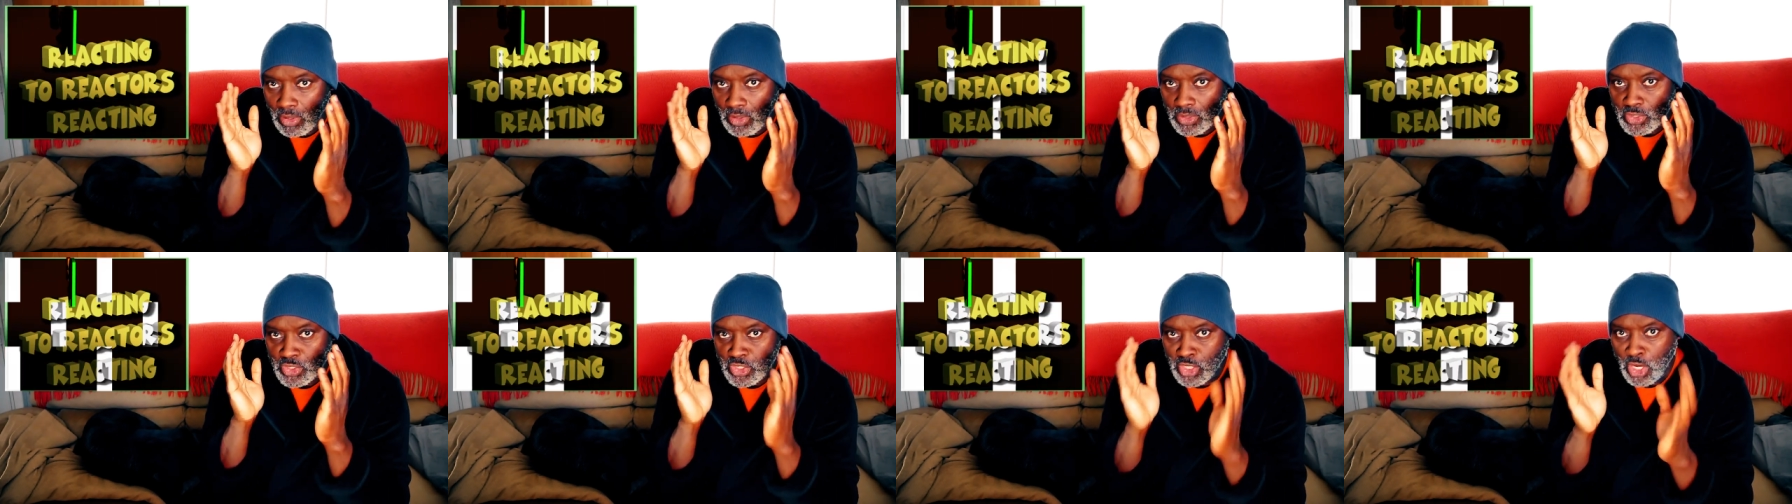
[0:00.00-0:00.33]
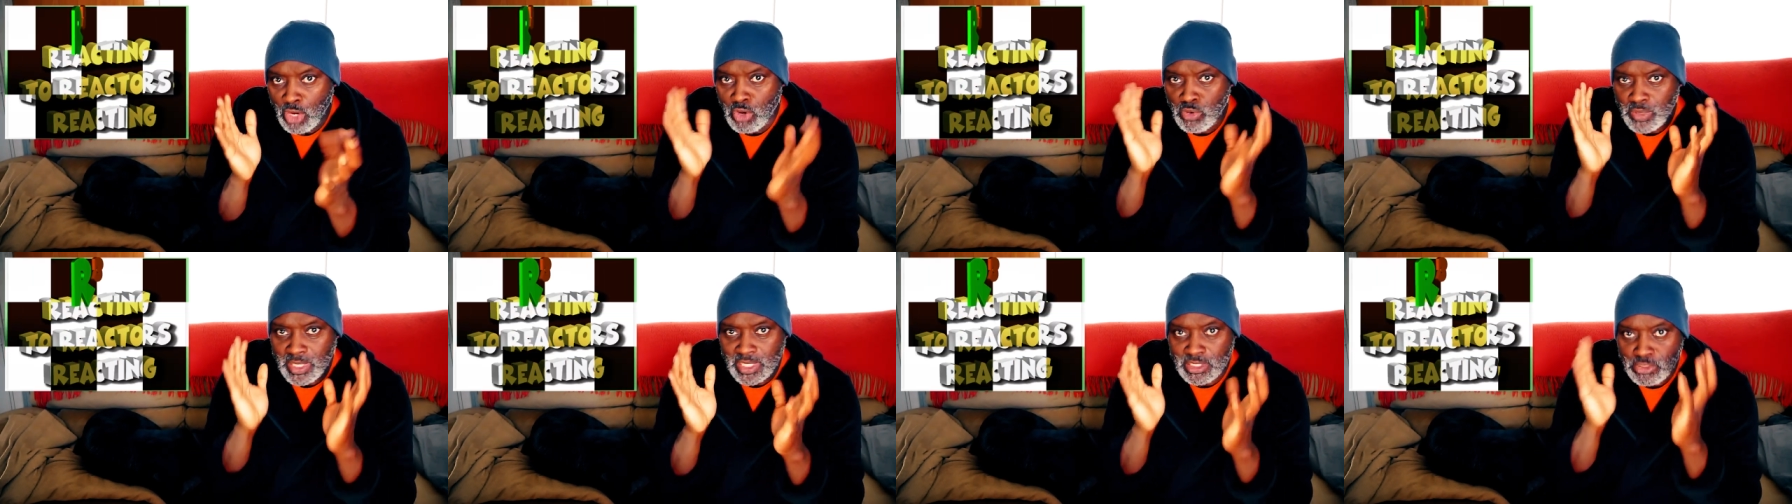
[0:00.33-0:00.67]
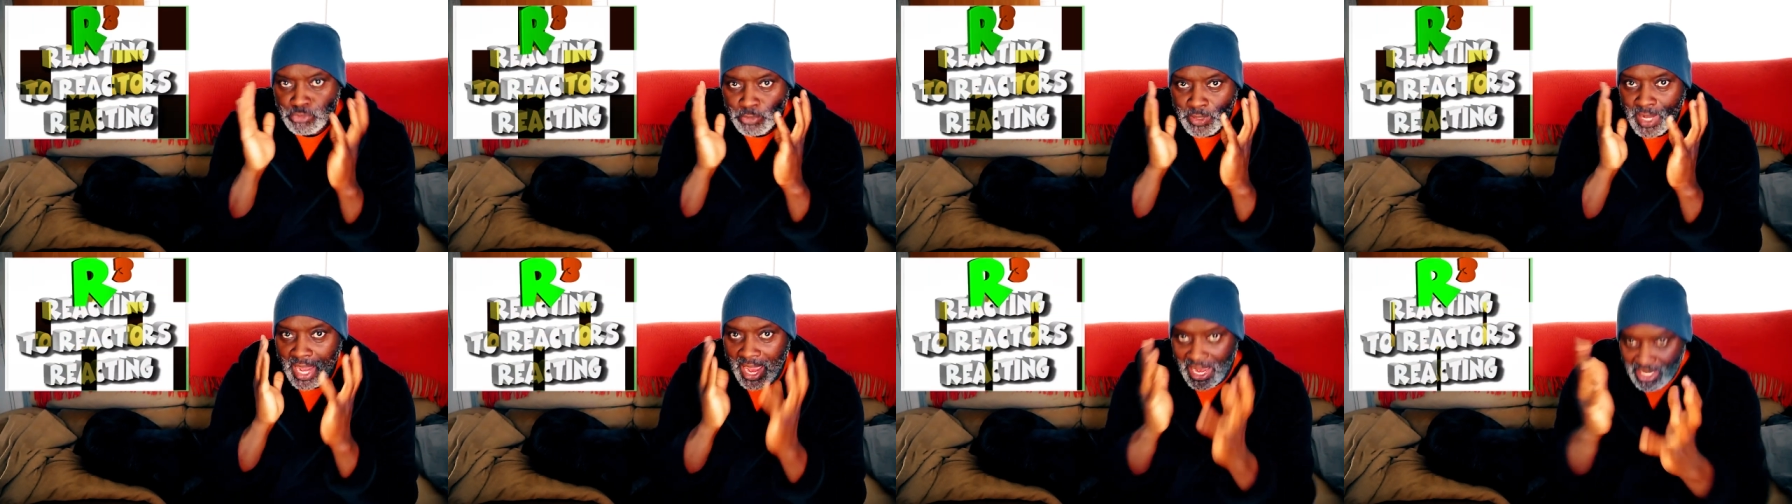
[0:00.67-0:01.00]
showed his
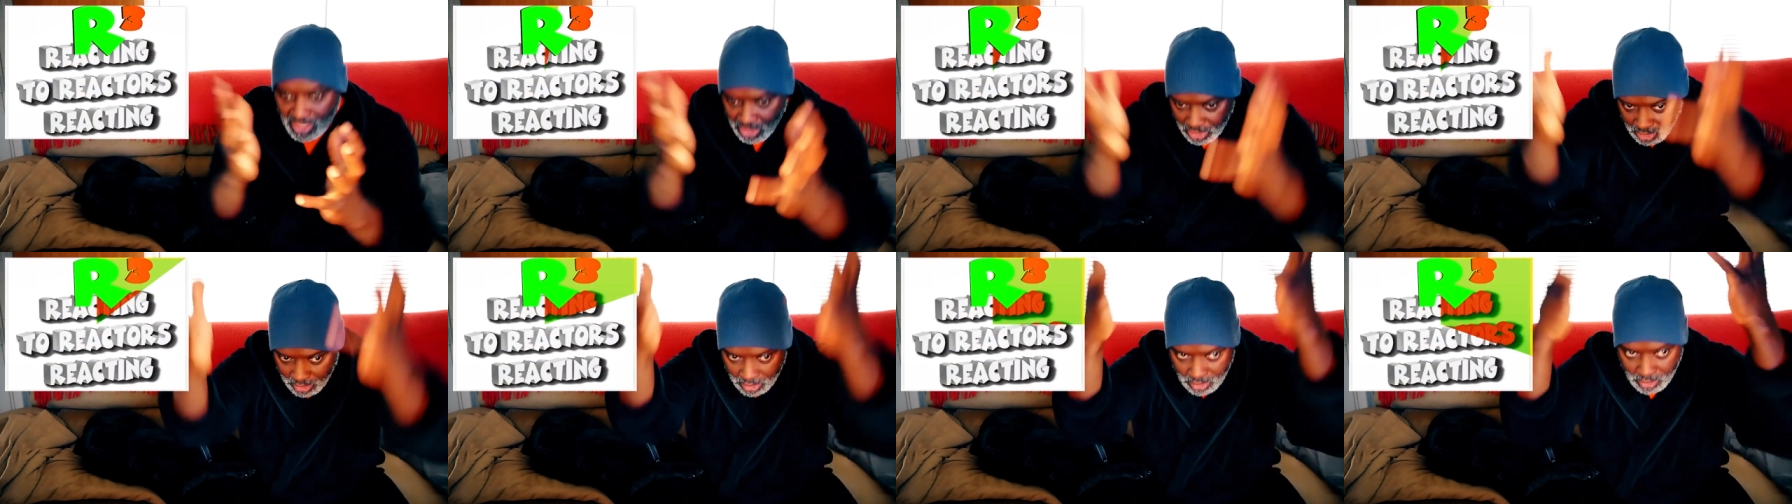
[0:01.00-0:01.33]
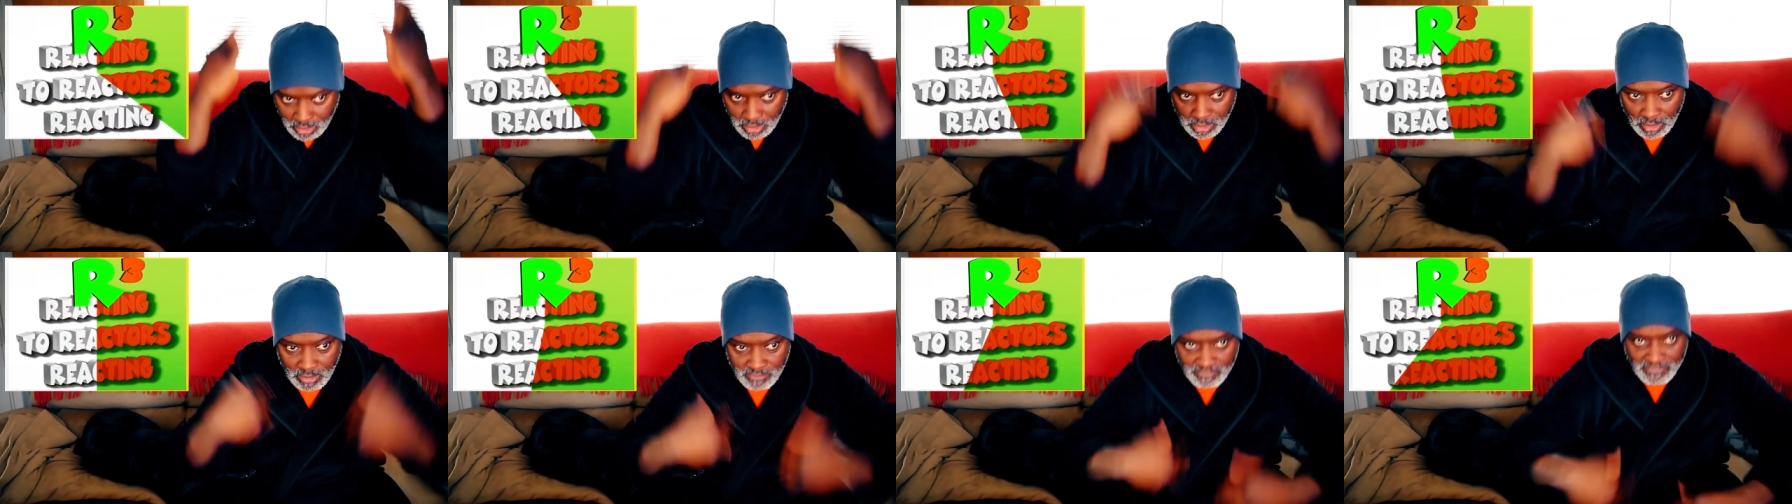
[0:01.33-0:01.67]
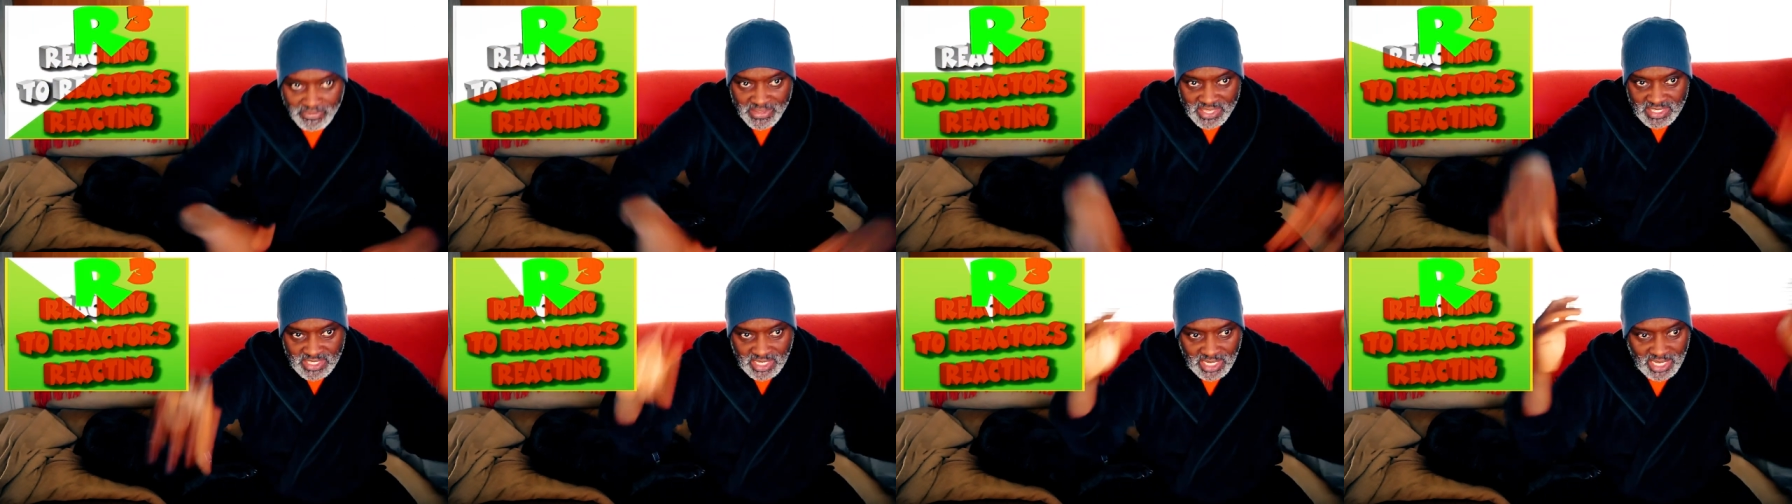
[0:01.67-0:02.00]
reaction
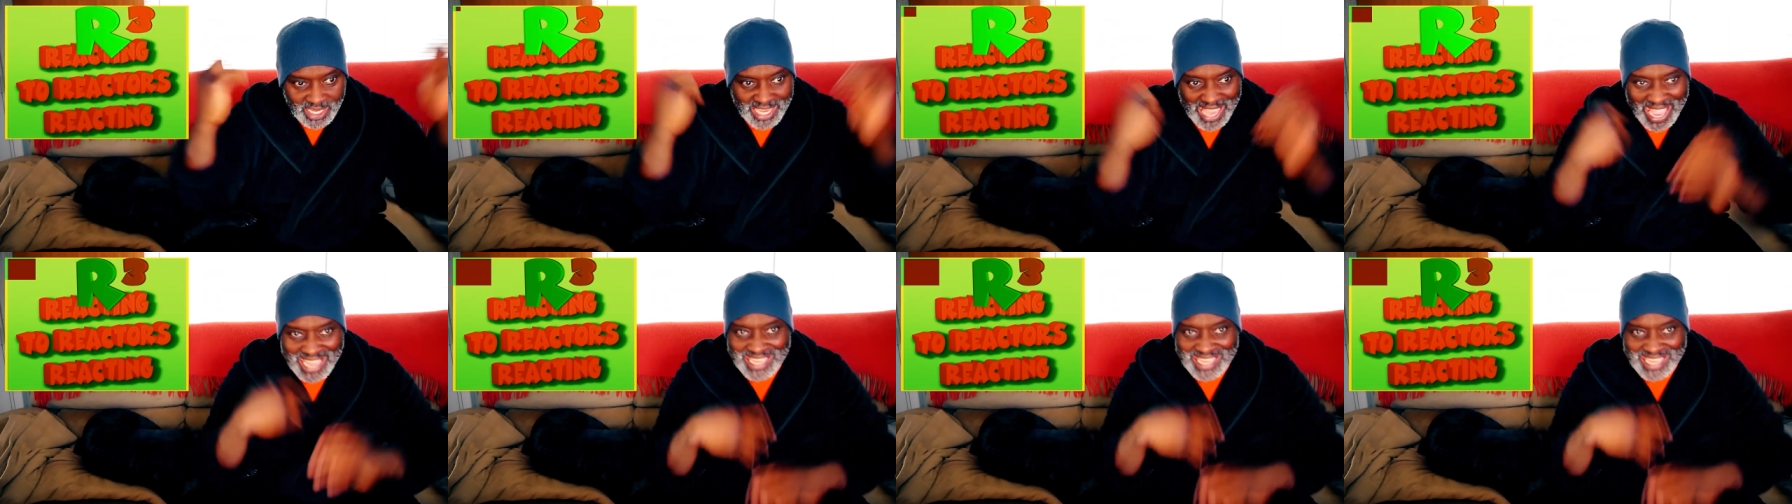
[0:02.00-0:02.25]
physically.